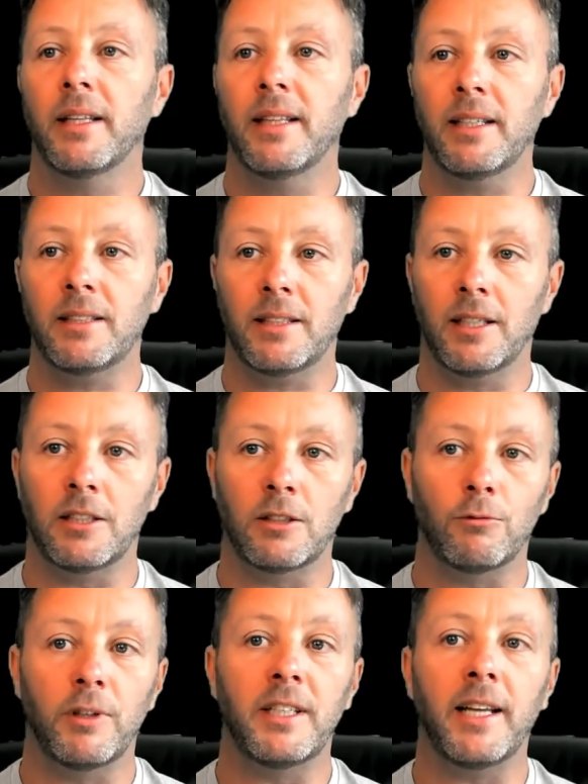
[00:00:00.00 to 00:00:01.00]
This
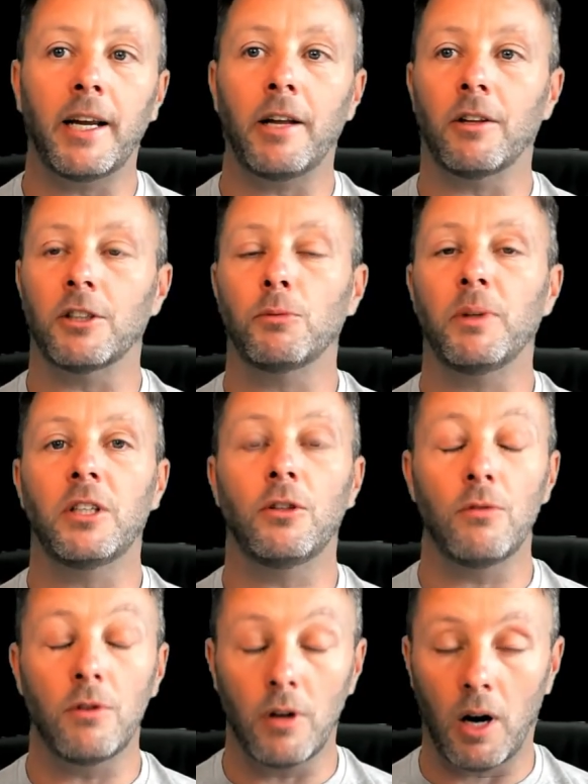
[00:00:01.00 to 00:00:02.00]
is ridiculous. We do
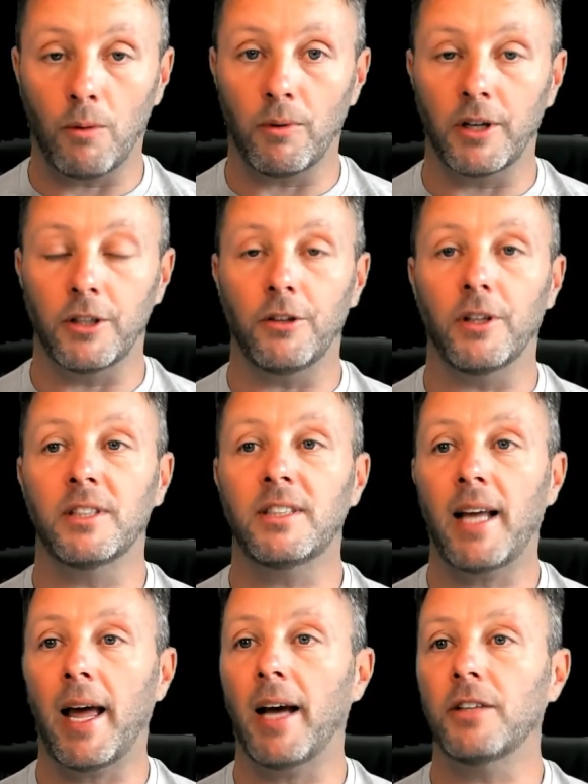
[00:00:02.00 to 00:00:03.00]
not want to do this.
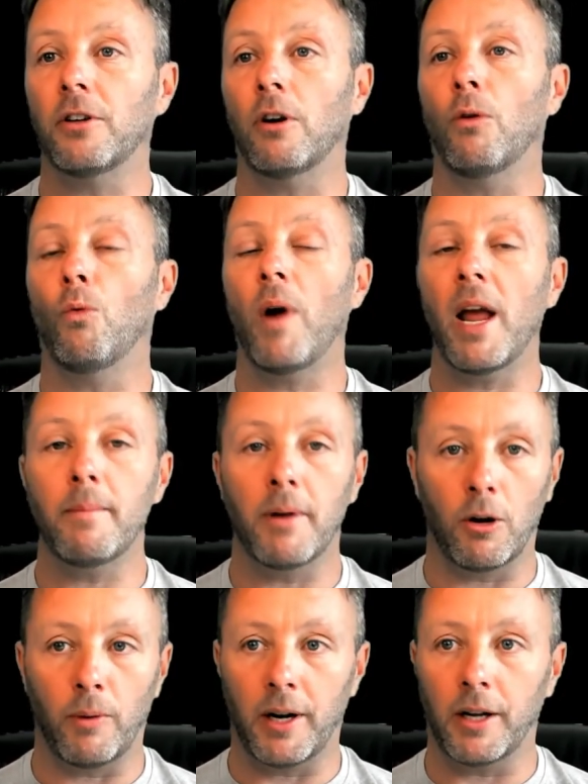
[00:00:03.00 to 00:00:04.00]
Tags are a way
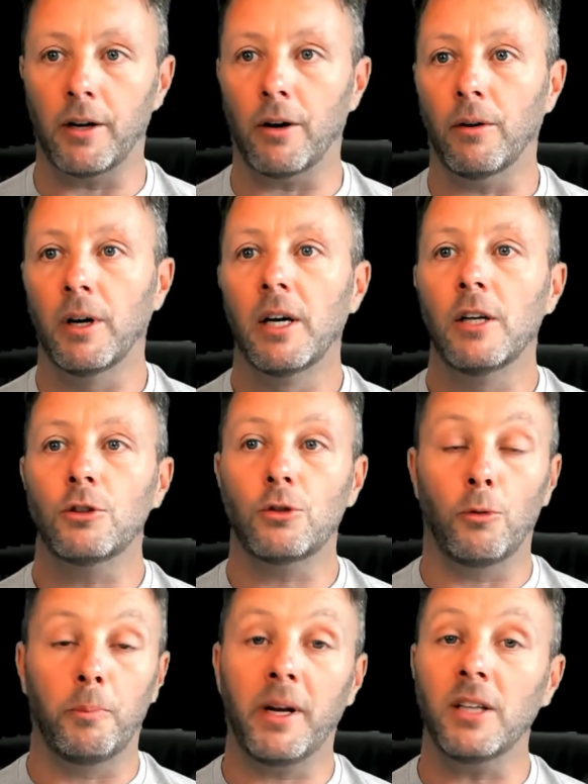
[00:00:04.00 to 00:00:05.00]
better way to go.
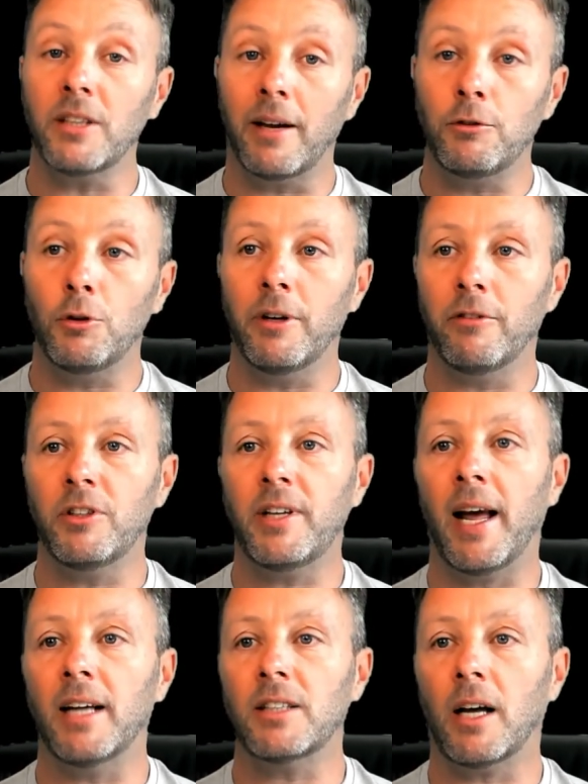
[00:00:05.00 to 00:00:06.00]
So because I have two different
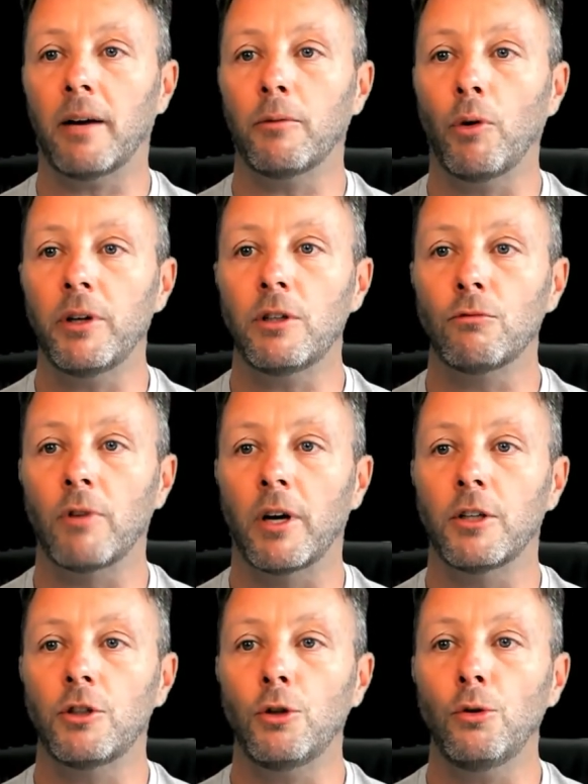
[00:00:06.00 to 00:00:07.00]
tags, I'm going to
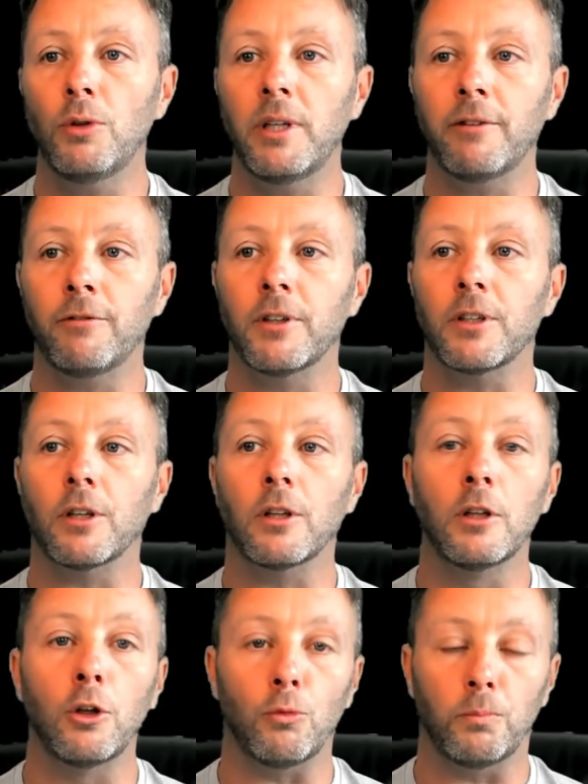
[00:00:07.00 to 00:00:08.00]
run two different
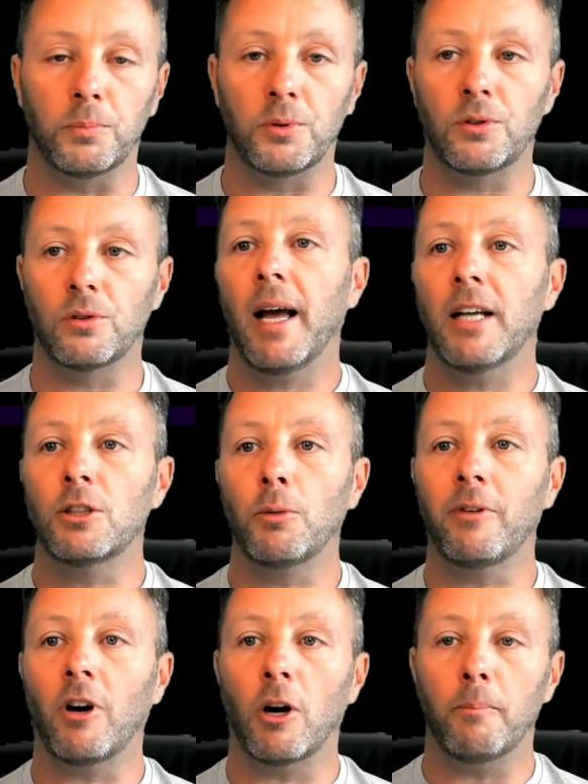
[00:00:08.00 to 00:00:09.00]
loops. And so
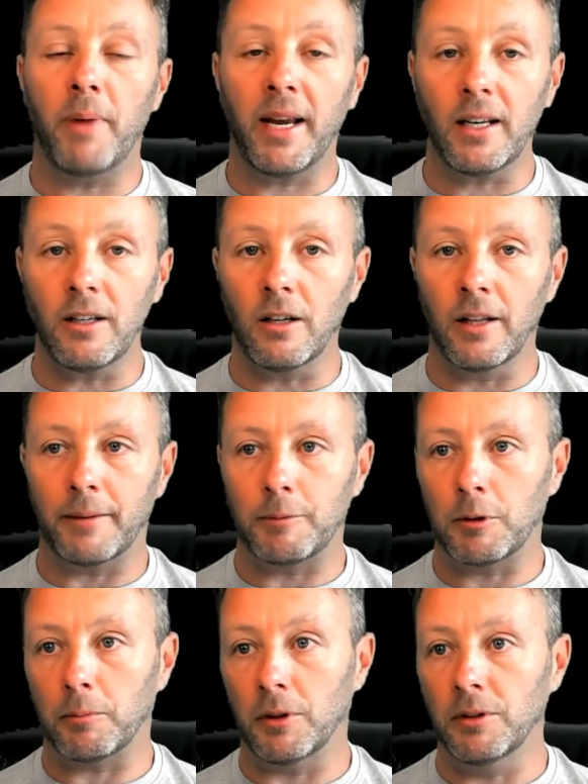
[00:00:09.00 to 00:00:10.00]
we've got our bacon
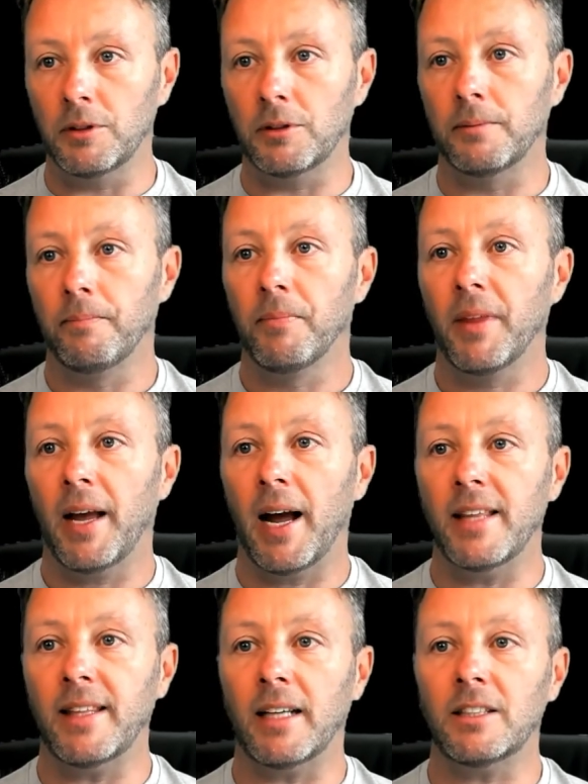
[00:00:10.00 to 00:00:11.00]
collectibles,
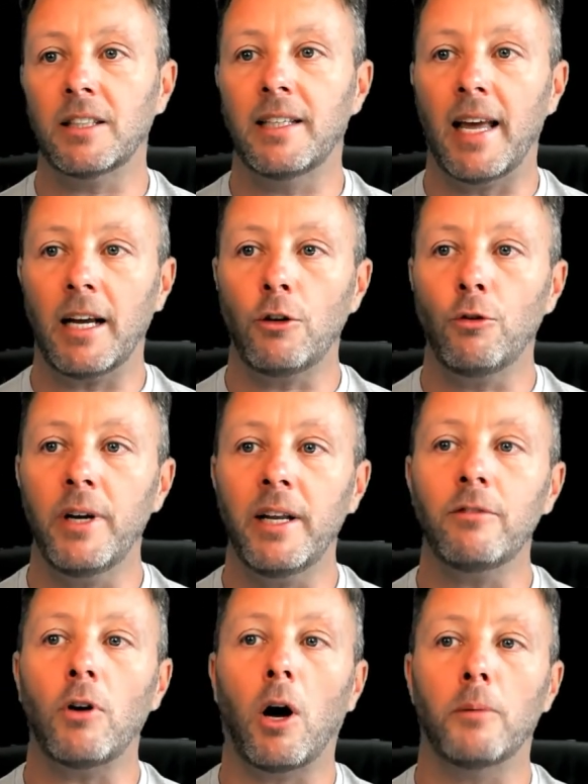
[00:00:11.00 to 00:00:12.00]
and that's get
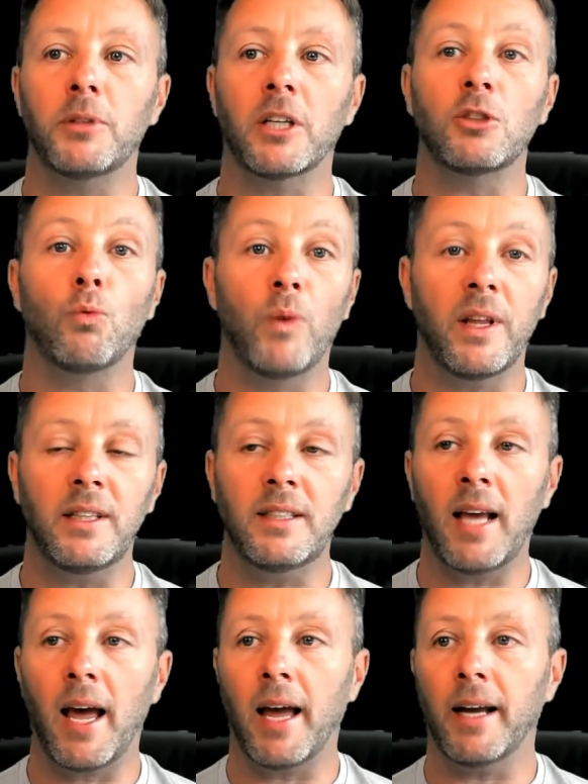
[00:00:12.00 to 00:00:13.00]
creative objects with
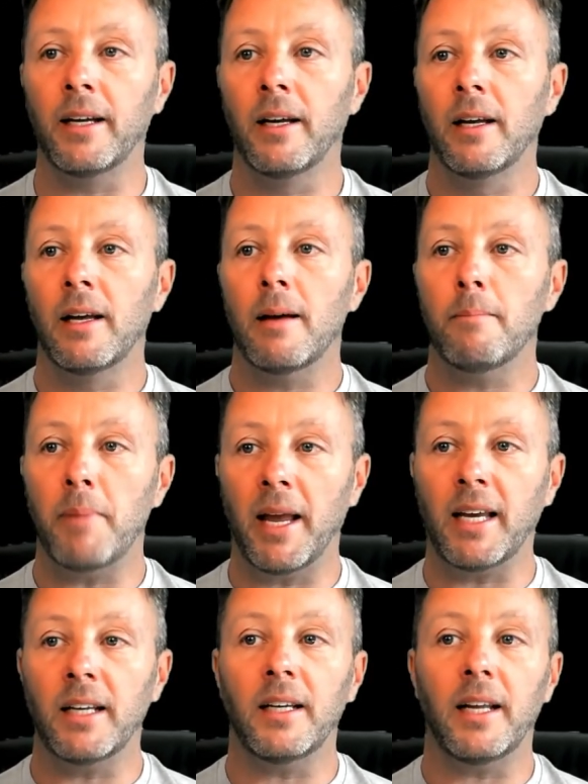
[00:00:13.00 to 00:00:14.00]
tag
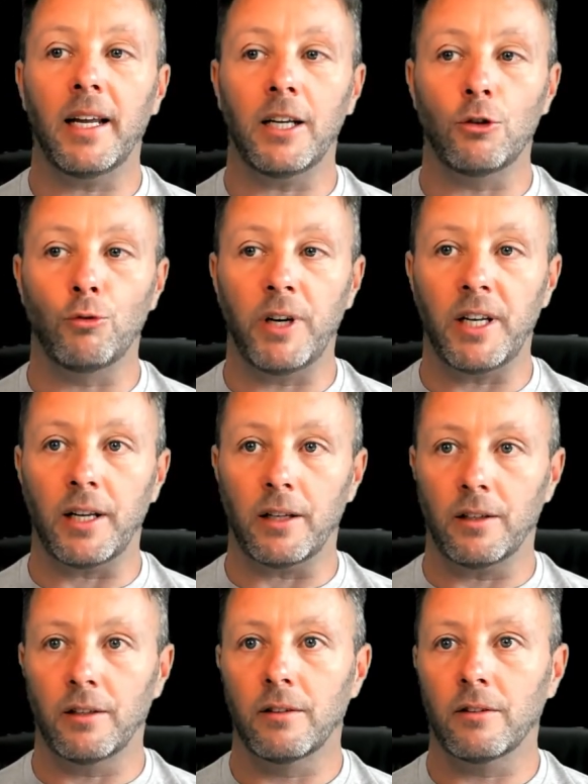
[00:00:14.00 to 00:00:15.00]
bacon
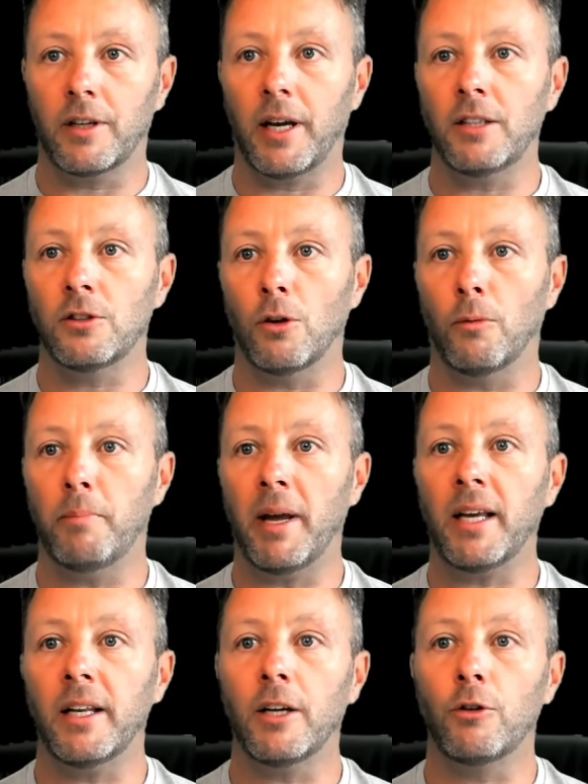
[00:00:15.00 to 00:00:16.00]
ingredient. Okay, so
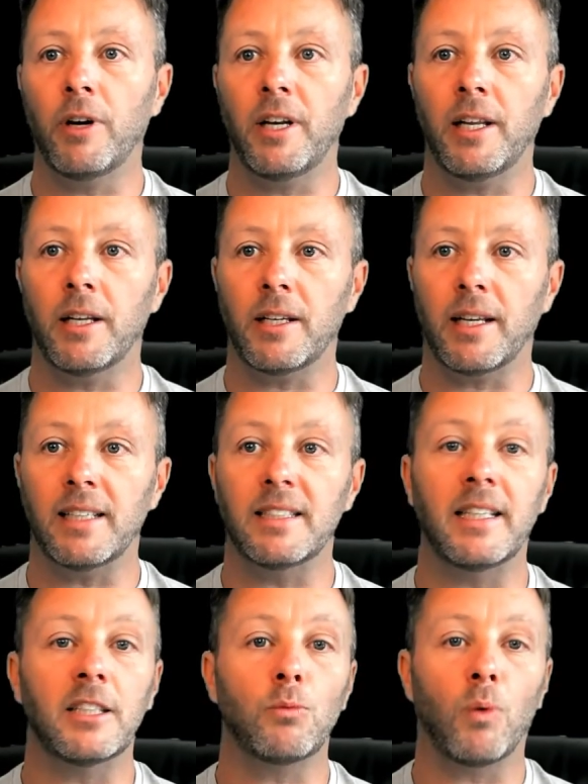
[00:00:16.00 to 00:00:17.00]
bacon ingredient is
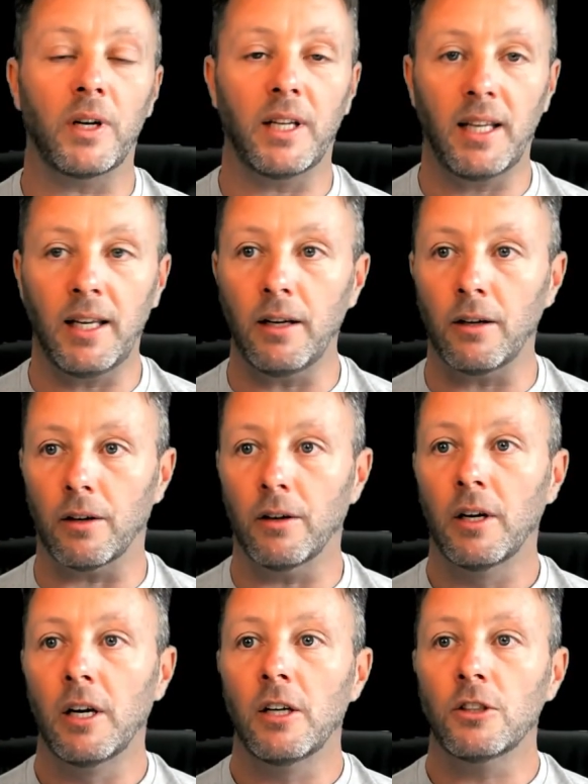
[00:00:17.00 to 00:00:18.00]
this one here.
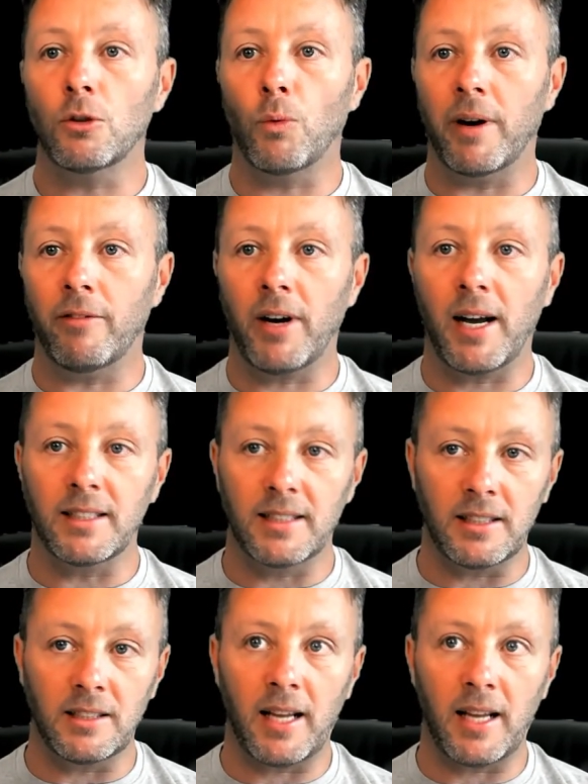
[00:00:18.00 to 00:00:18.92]
So whatever has this